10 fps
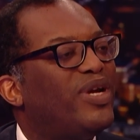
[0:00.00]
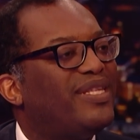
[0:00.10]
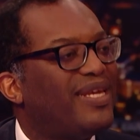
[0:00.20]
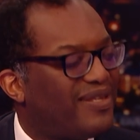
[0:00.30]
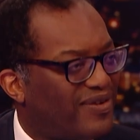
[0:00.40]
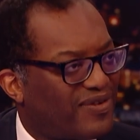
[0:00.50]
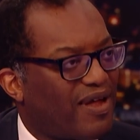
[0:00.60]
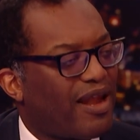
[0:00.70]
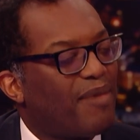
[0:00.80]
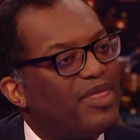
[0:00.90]
We did
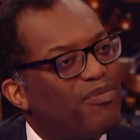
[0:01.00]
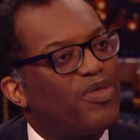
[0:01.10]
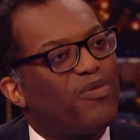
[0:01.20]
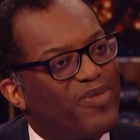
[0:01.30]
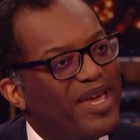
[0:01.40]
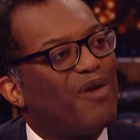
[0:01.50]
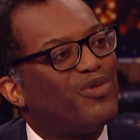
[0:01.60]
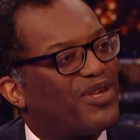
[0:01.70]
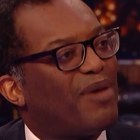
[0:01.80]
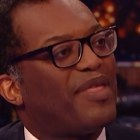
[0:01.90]
start. I mean, the thing I
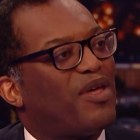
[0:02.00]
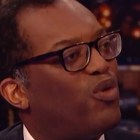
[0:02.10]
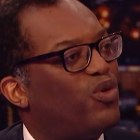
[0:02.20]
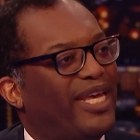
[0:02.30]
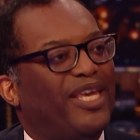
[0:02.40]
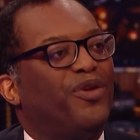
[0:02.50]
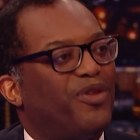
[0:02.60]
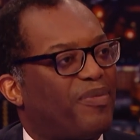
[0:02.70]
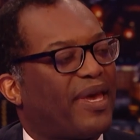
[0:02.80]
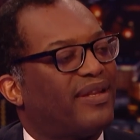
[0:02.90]
would say about the whole EU
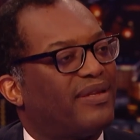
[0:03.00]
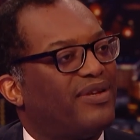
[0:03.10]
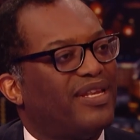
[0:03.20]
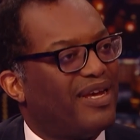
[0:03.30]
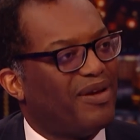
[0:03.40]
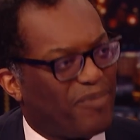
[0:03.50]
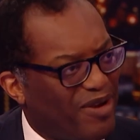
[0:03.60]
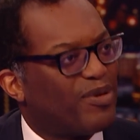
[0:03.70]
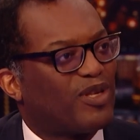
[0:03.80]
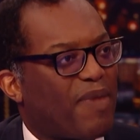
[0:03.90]
debate, a bit
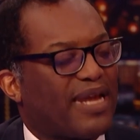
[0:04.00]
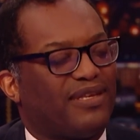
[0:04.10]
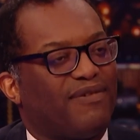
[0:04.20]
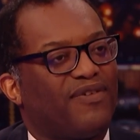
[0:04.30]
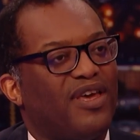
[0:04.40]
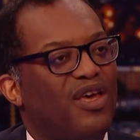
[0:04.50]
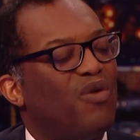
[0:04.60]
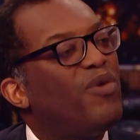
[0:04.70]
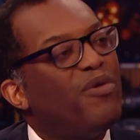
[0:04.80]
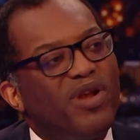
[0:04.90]
of perspective,
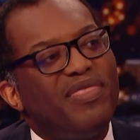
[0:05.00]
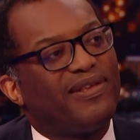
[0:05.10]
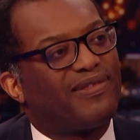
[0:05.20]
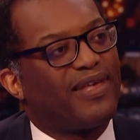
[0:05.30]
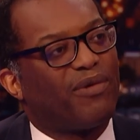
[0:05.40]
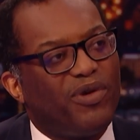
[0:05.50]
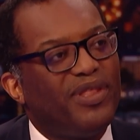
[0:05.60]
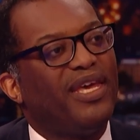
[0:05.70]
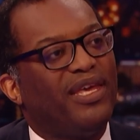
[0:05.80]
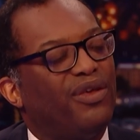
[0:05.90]
we were in this thing, we're
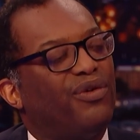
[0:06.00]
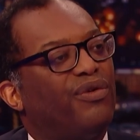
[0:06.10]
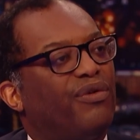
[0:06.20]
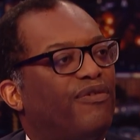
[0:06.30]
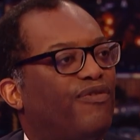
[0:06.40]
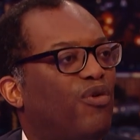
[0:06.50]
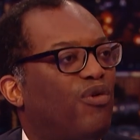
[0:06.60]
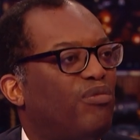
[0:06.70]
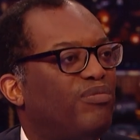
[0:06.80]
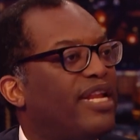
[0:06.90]
in the EU
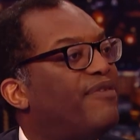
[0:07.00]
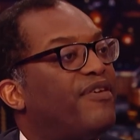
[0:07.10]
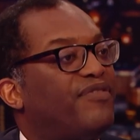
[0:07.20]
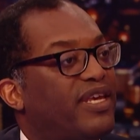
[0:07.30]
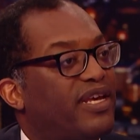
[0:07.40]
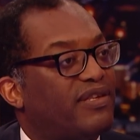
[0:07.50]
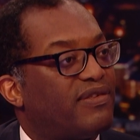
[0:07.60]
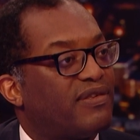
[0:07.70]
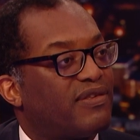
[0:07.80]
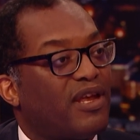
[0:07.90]
for nearly 50
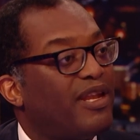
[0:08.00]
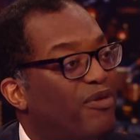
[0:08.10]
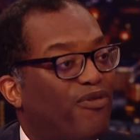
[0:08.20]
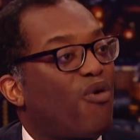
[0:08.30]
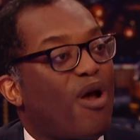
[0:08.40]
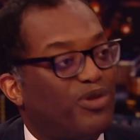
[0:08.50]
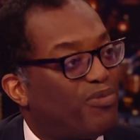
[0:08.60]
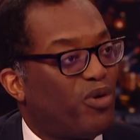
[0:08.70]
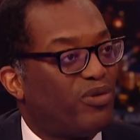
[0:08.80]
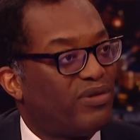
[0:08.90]
years, certainly before I was
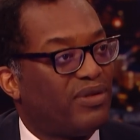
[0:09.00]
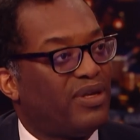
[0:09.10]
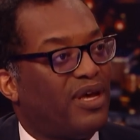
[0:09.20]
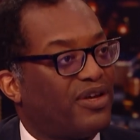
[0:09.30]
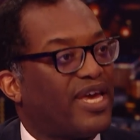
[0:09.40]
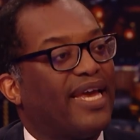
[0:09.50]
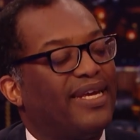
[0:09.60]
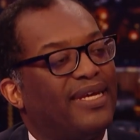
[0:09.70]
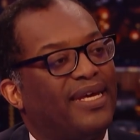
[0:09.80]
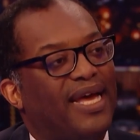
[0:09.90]
born, OK?
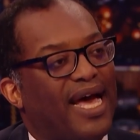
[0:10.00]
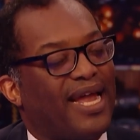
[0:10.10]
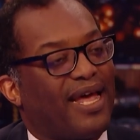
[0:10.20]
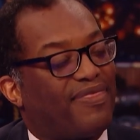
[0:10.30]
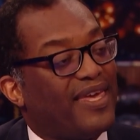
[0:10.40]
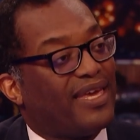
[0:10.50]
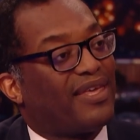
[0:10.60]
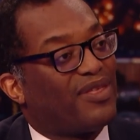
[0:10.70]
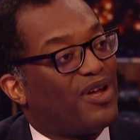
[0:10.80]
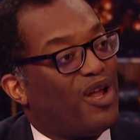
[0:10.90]
And I
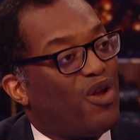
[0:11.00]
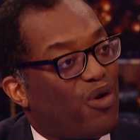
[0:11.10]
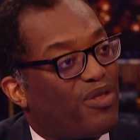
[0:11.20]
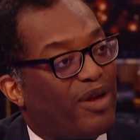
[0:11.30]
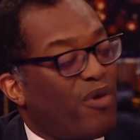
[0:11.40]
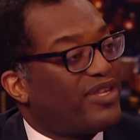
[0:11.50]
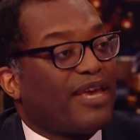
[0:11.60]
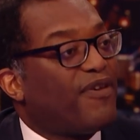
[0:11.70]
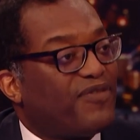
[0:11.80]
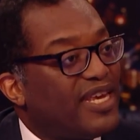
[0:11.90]
think that a lot of... It won't
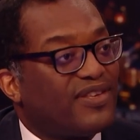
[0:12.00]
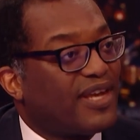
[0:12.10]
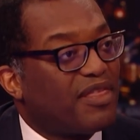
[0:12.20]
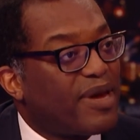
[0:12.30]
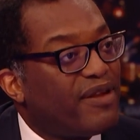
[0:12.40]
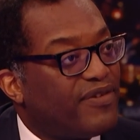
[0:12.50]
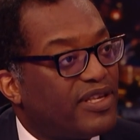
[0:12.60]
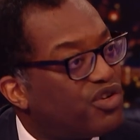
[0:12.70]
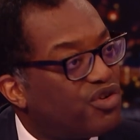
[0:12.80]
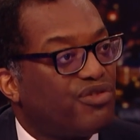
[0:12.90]
take 50 years to get the
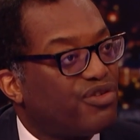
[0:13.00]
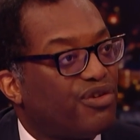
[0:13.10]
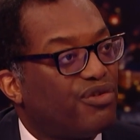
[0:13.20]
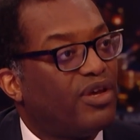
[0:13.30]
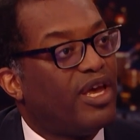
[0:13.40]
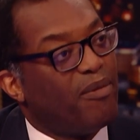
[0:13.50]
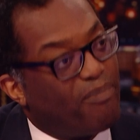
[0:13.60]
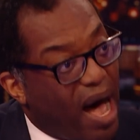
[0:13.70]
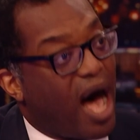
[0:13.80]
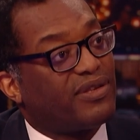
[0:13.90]
benefits, it shouldn't do.
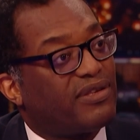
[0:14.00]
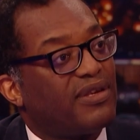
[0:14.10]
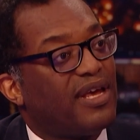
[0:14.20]
But